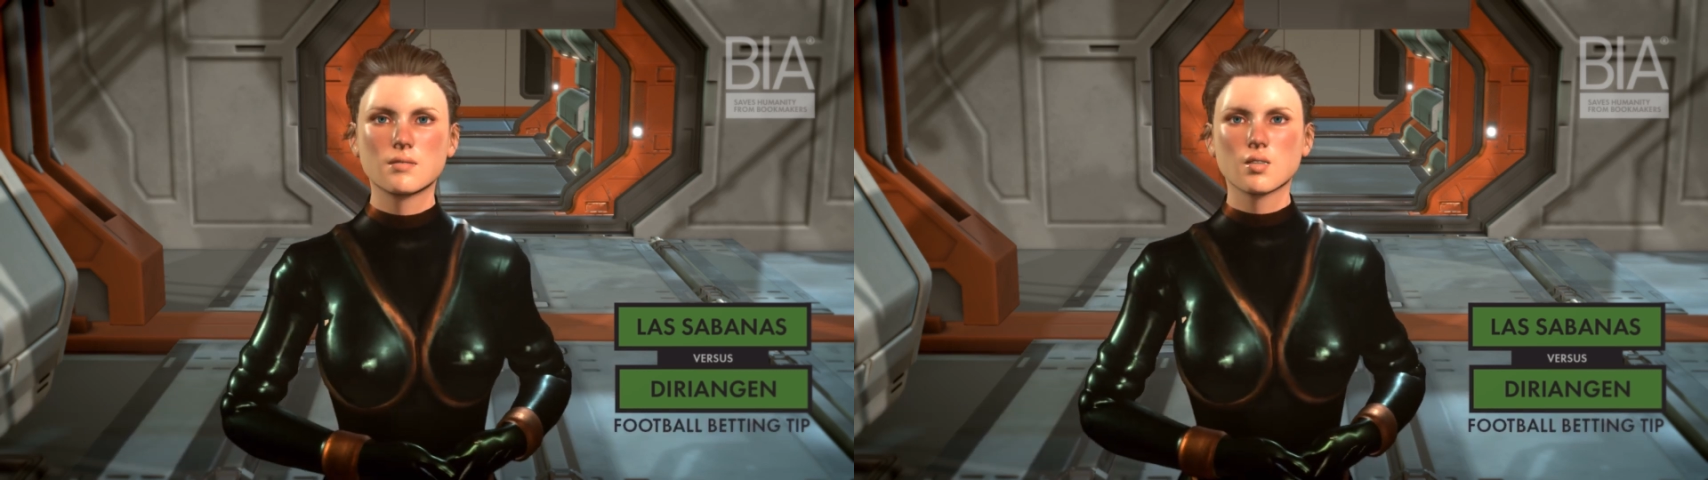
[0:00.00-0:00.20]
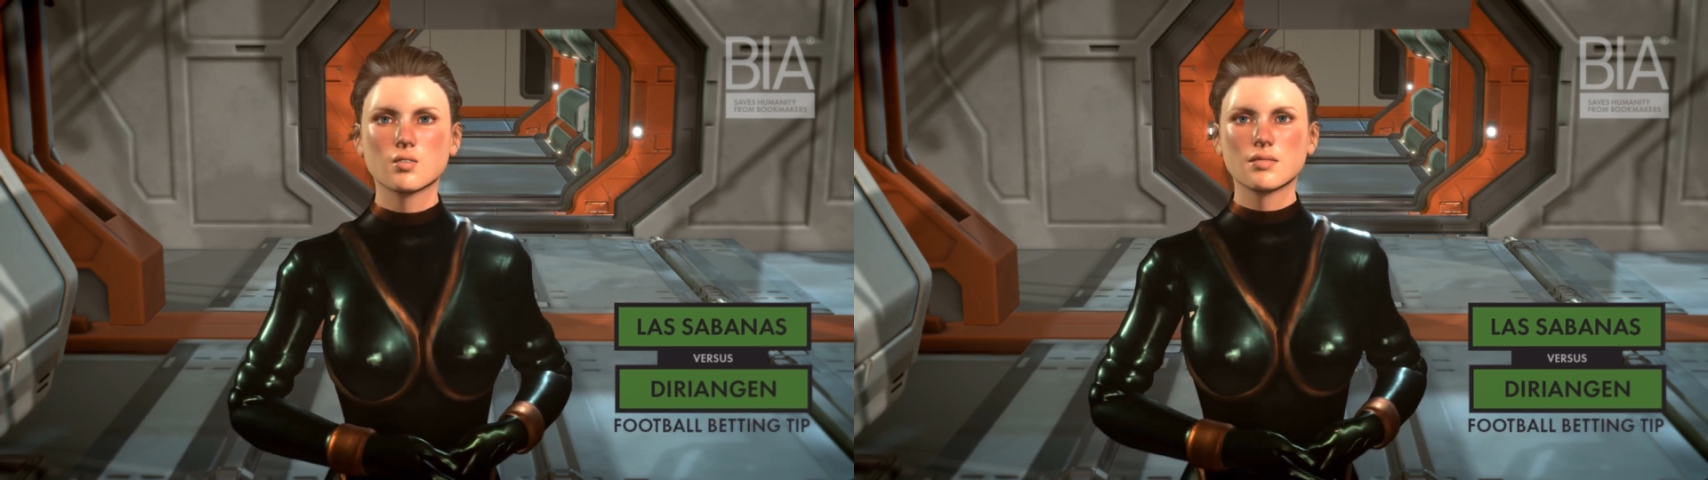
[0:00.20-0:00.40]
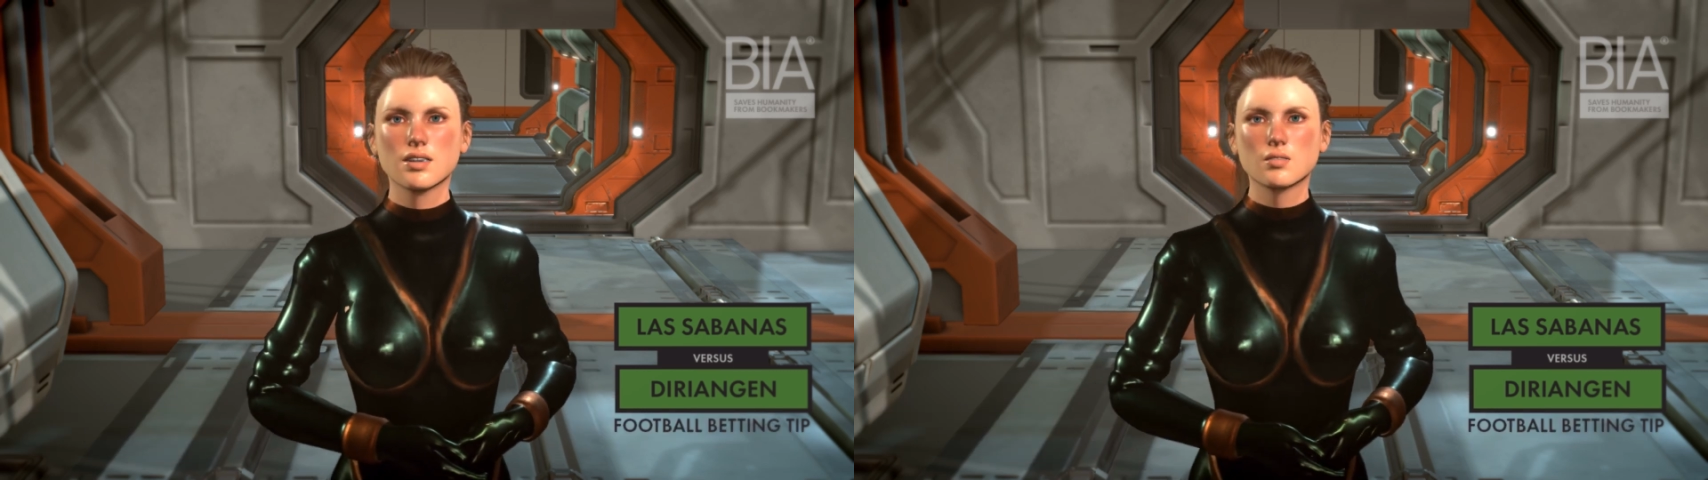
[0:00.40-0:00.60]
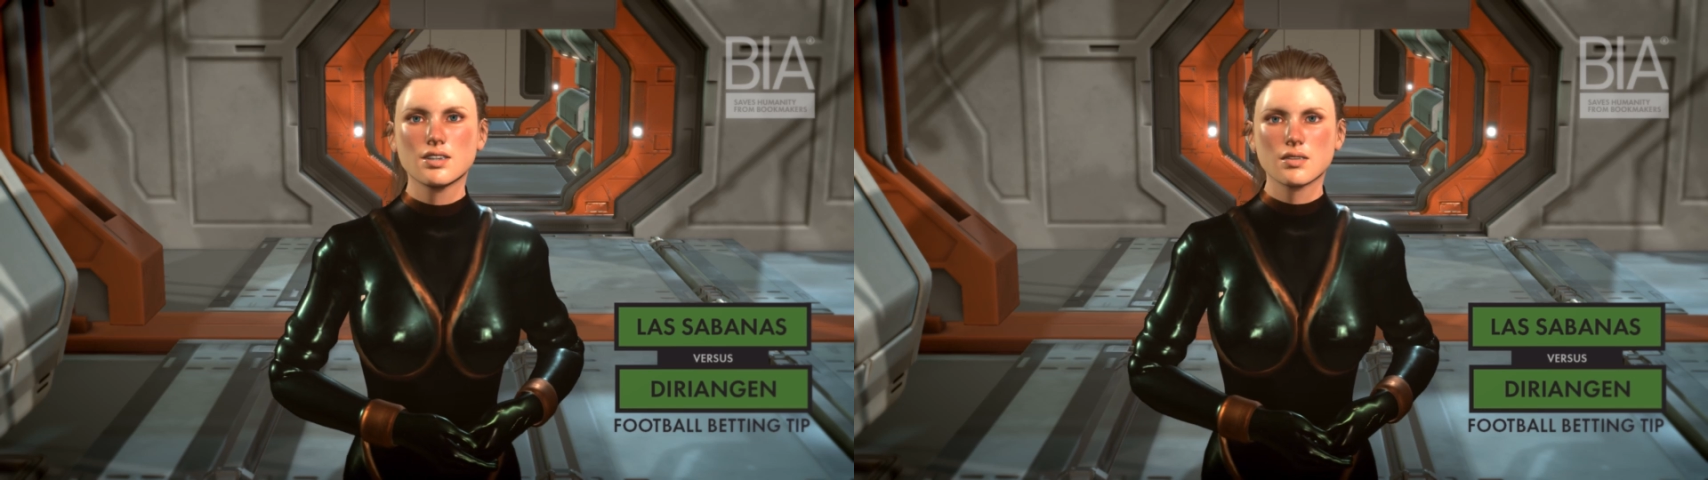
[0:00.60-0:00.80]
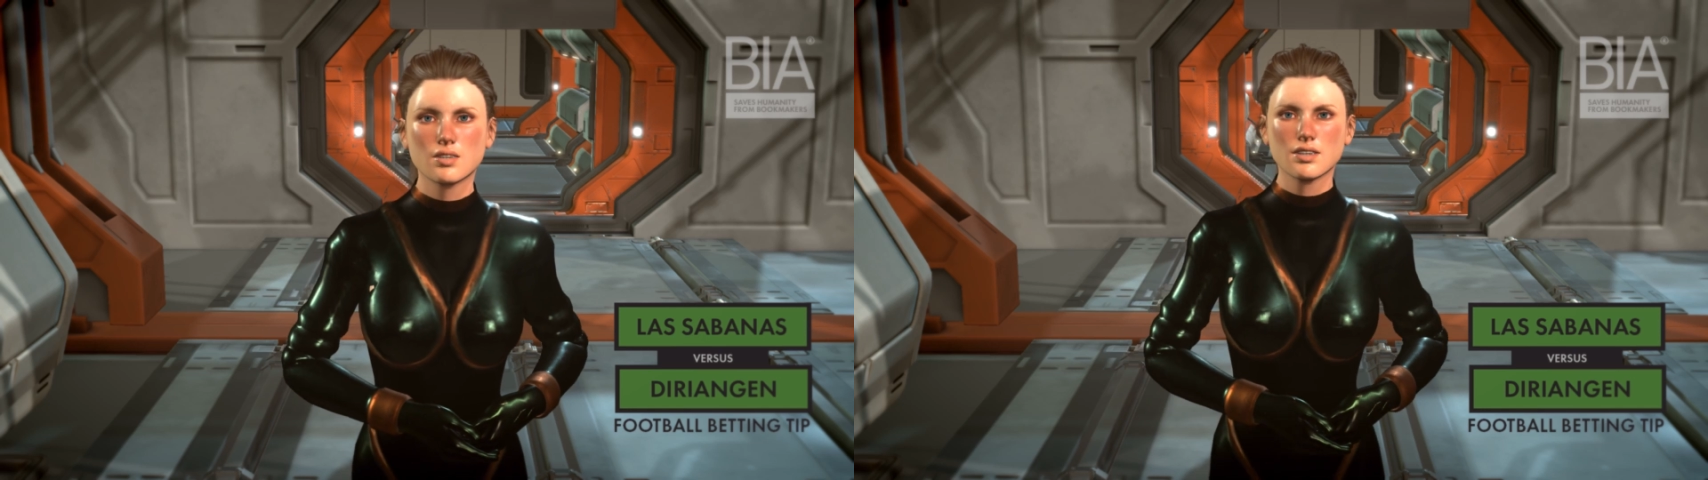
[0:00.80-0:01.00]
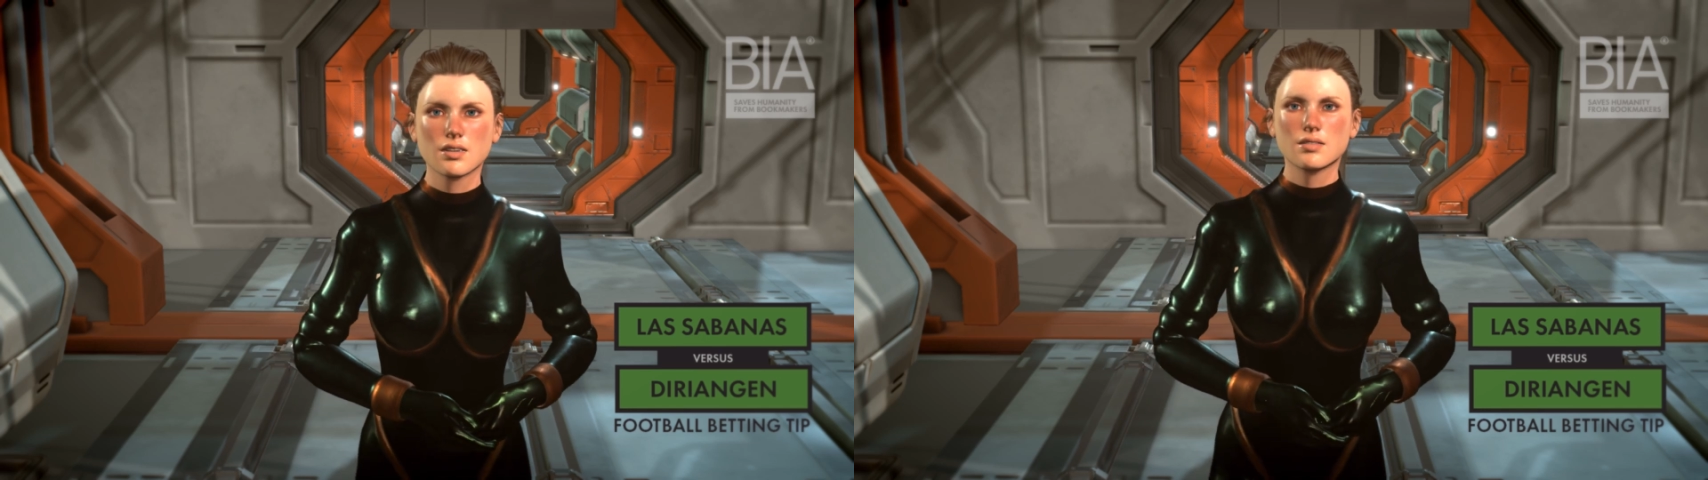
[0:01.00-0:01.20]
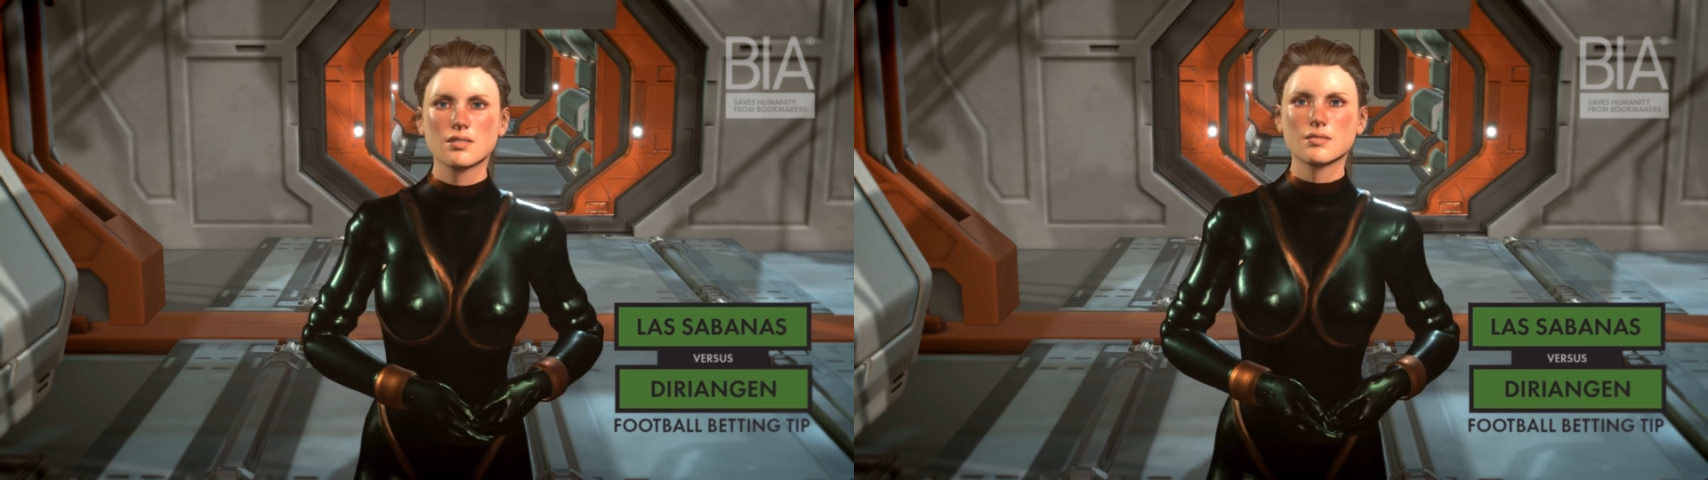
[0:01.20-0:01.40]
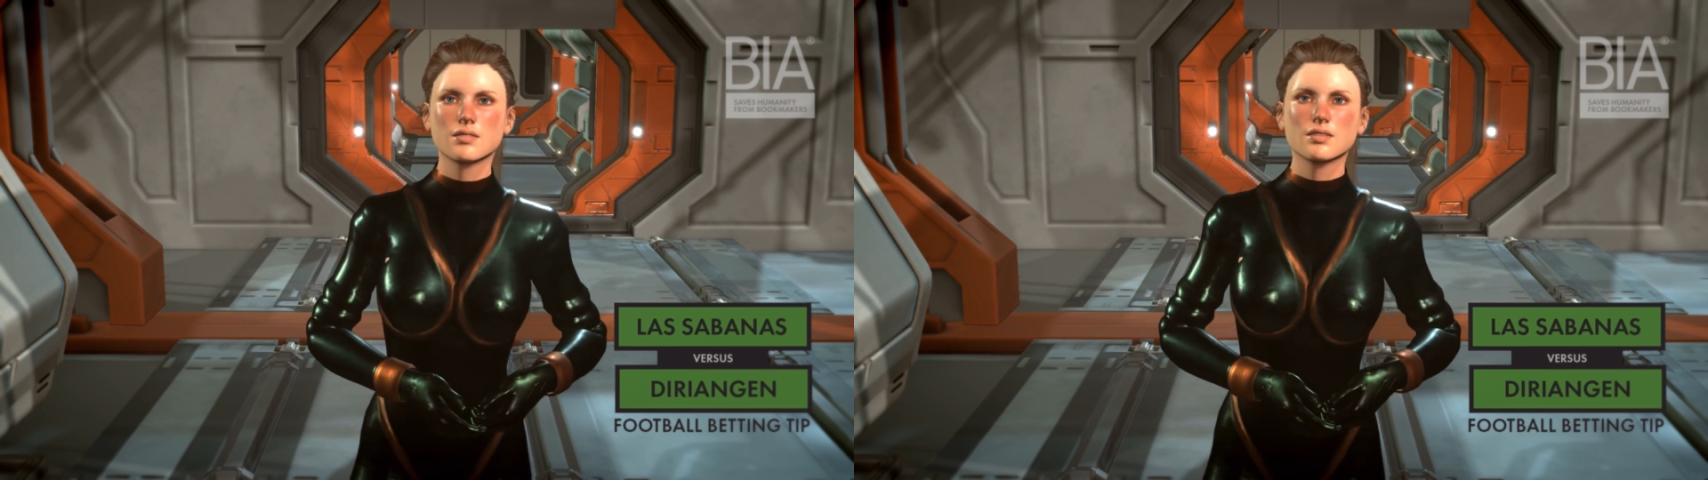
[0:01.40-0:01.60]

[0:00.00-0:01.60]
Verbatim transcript: 1.62,